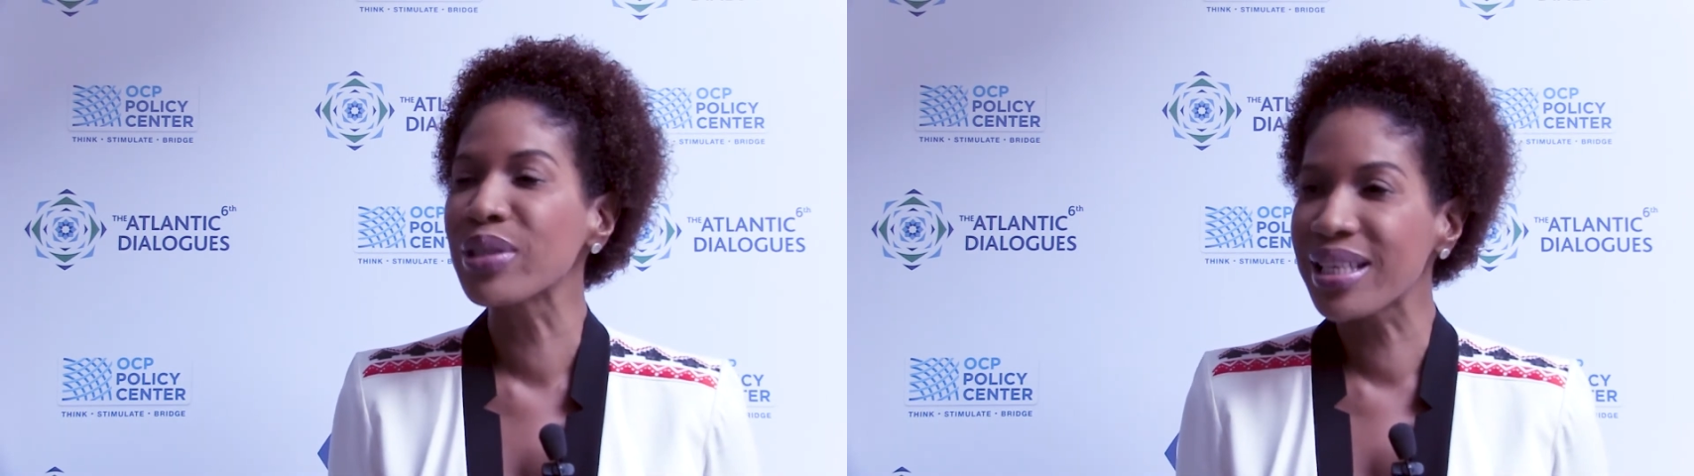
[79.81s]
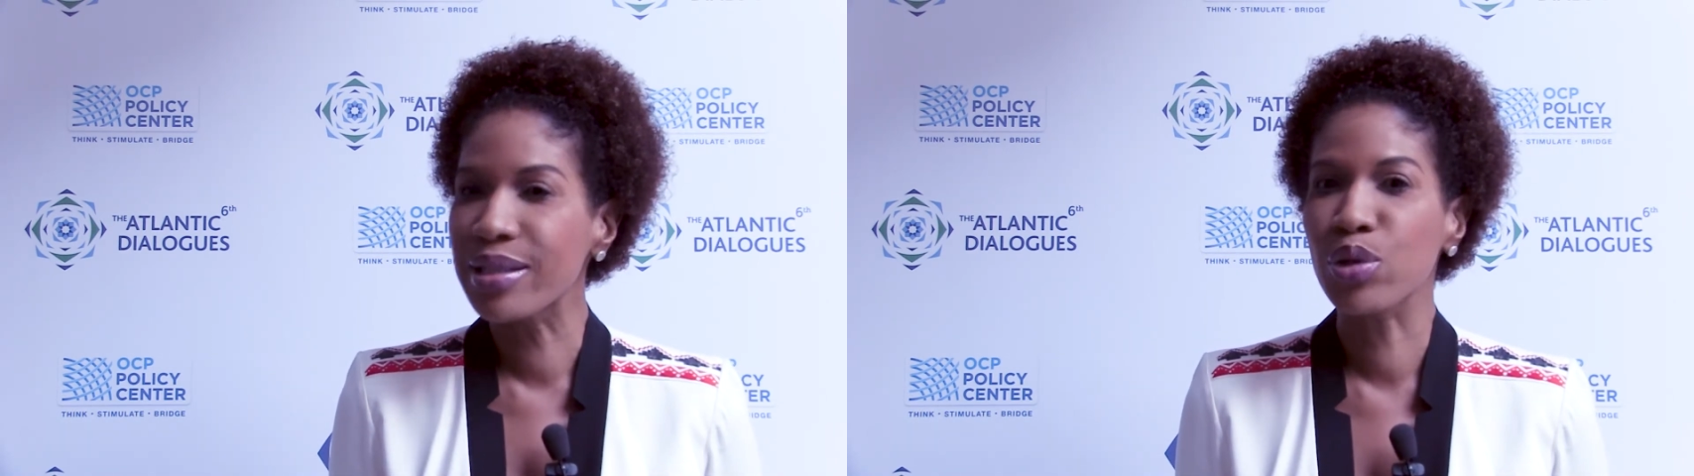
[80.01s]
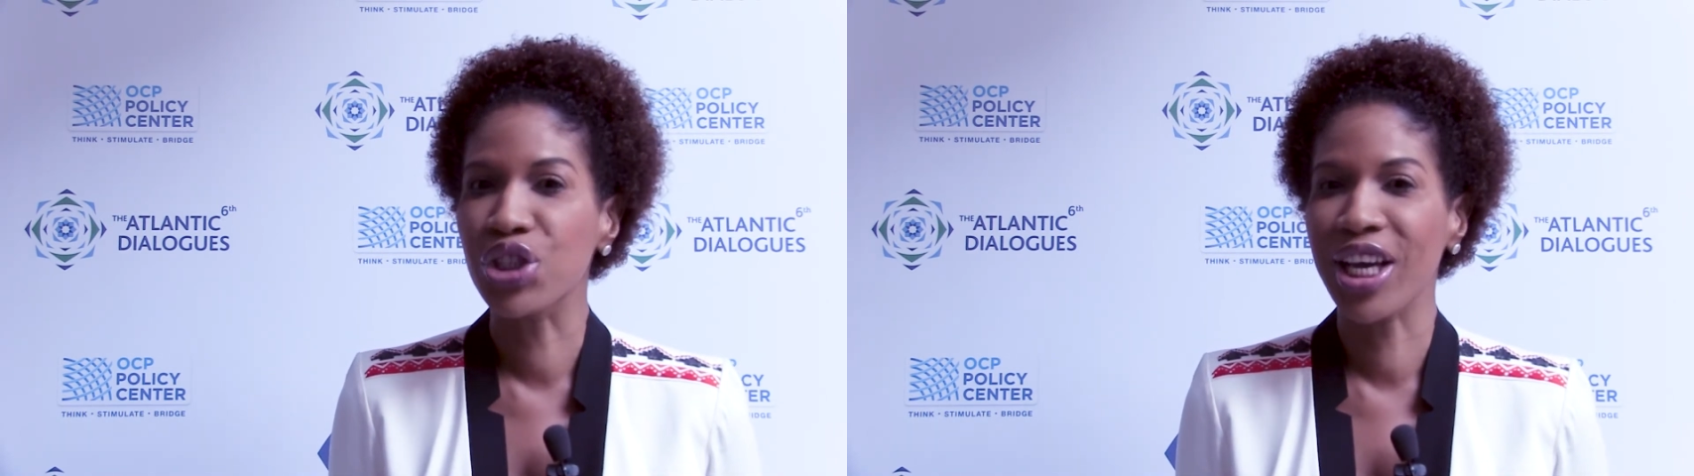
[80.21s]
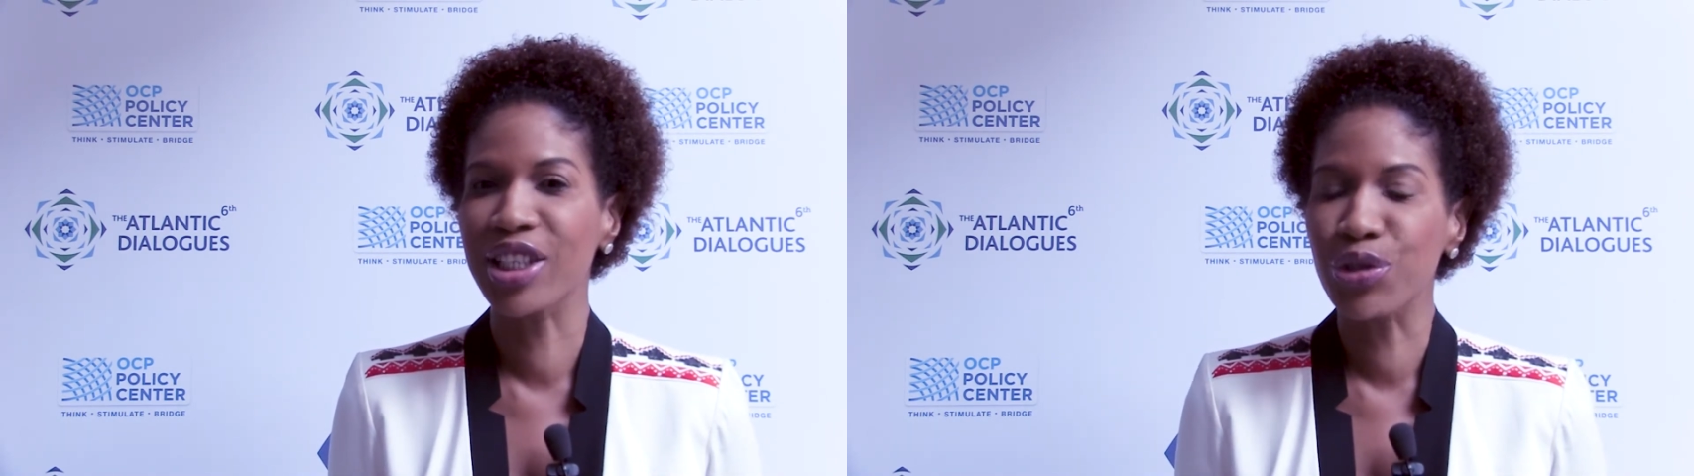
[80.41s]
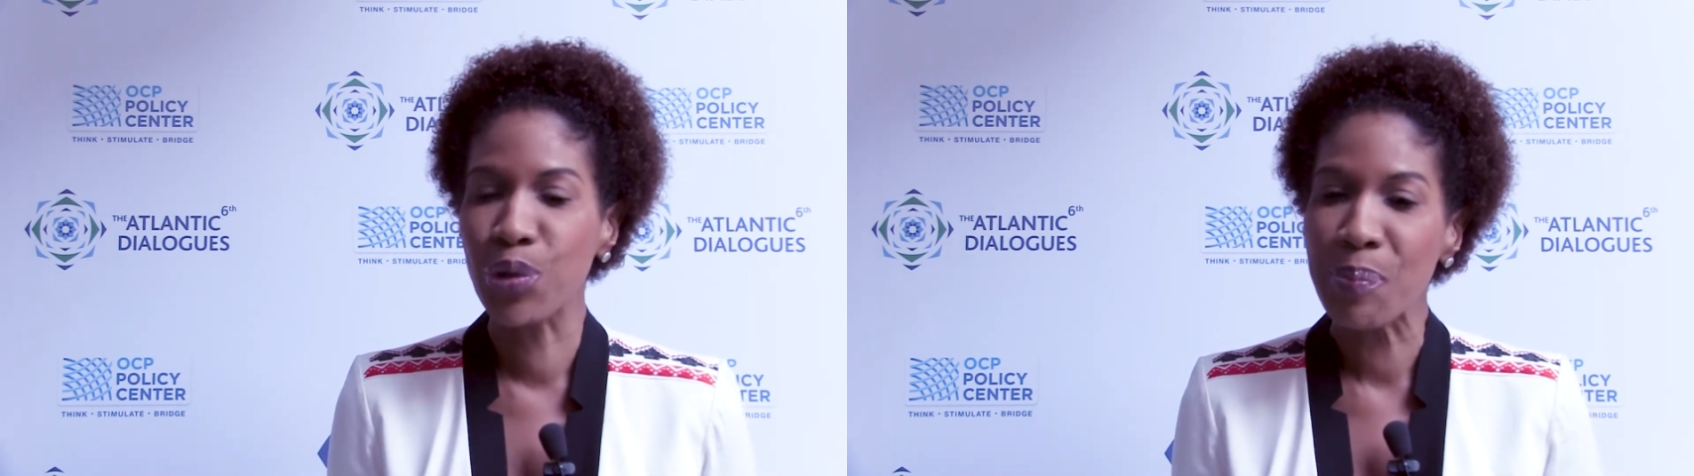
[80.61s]
needs to
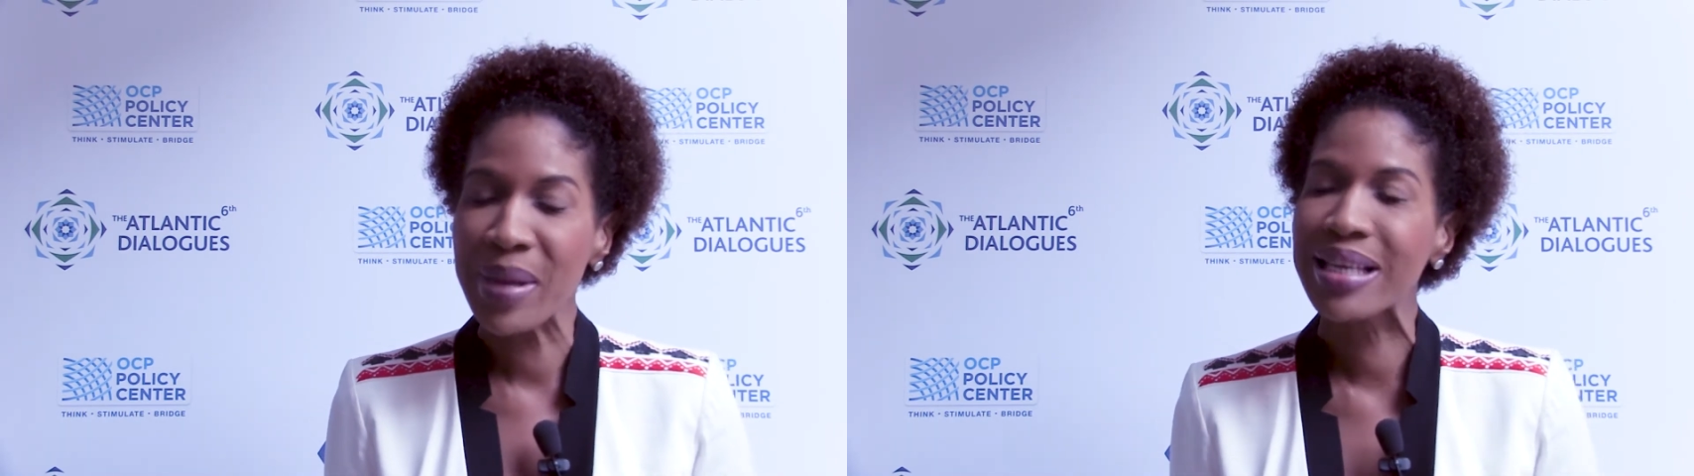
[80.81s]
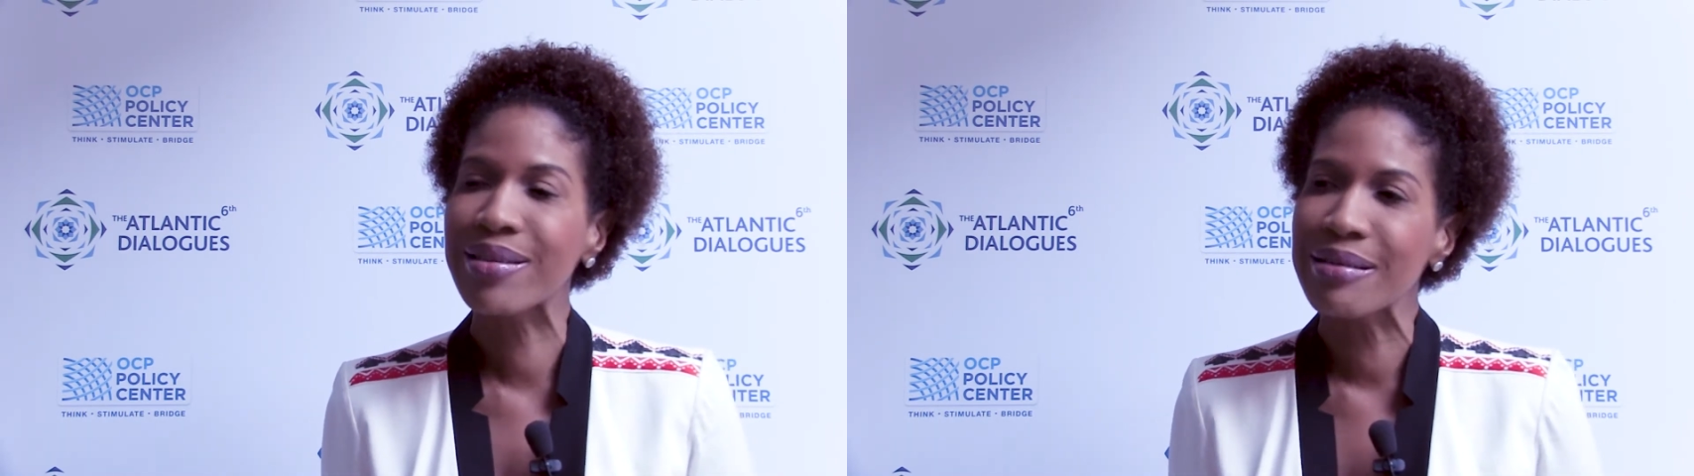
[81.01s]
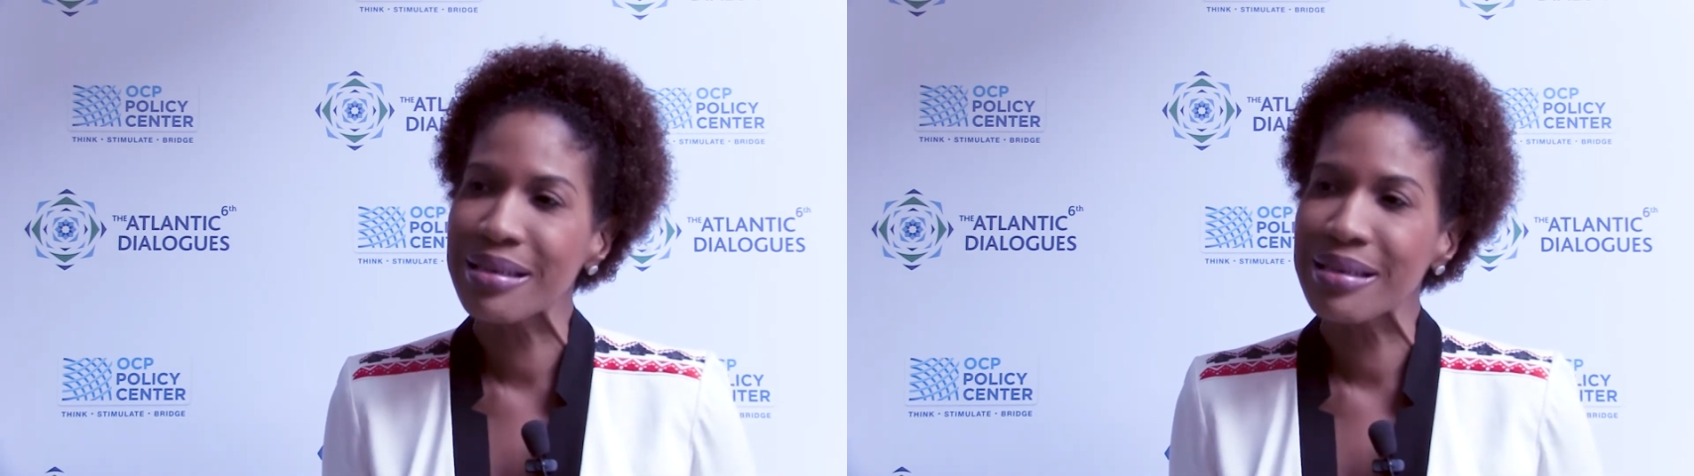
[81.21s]
change to meet the